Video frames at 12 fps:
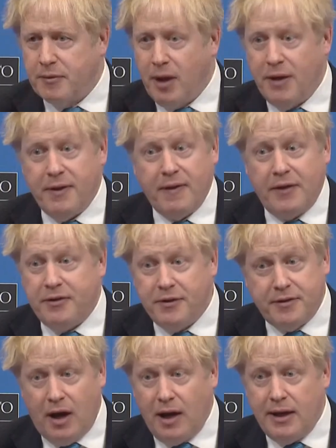them. I think that's
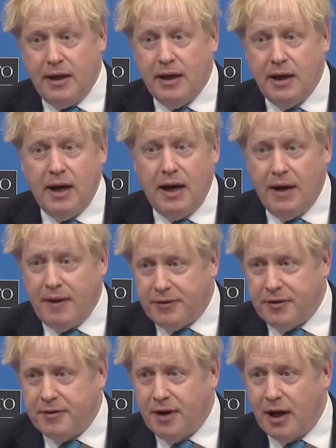entirely, uh,
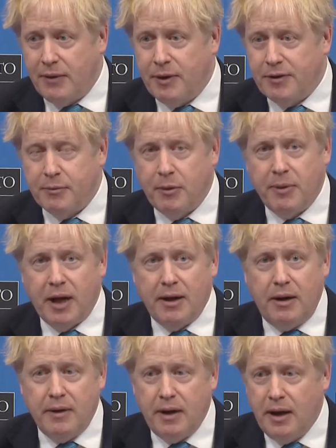that's entirely reasonable, but I
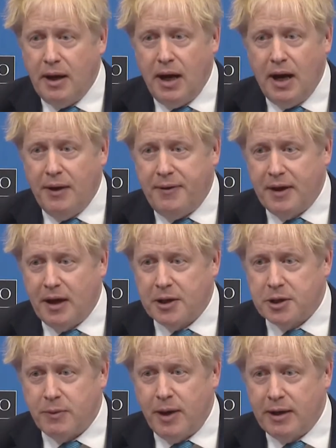don't uh, think I
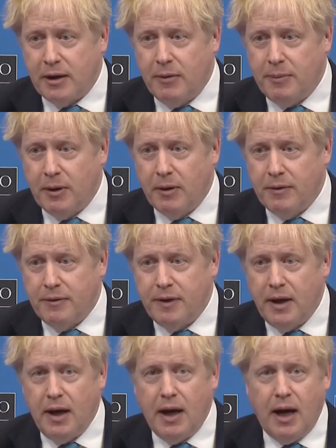should really go beyond,
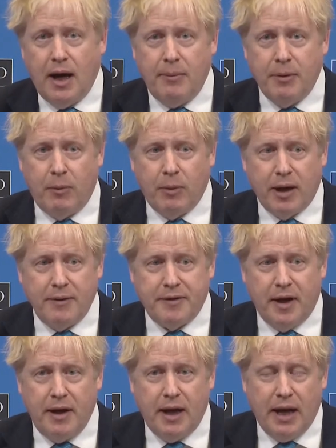uh, beyond what I
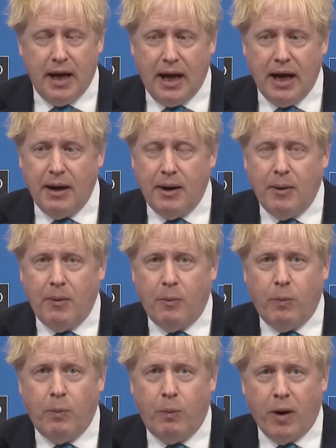said. Uh,
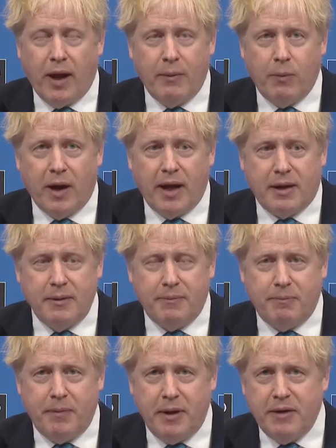what I, what I,
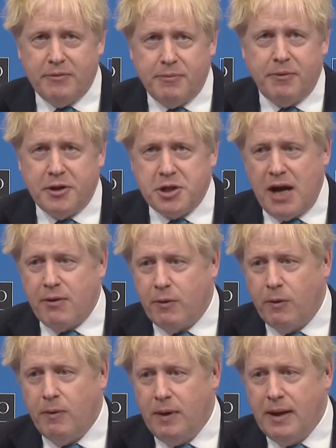the
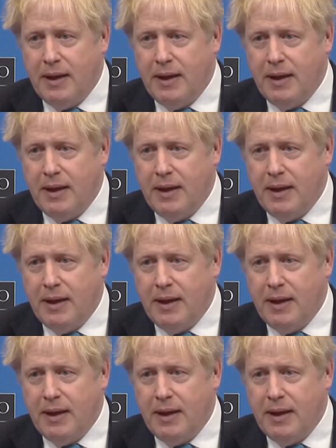general